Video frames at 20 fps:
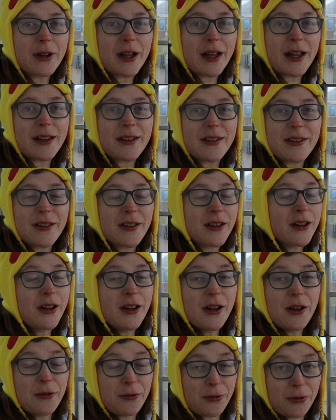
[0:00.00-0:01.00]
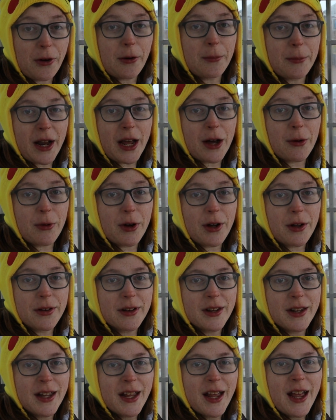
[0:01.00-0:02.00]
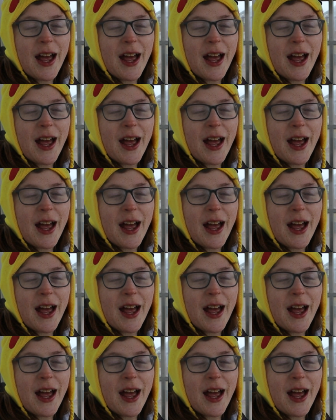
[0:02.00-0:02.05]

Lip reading: as from now on.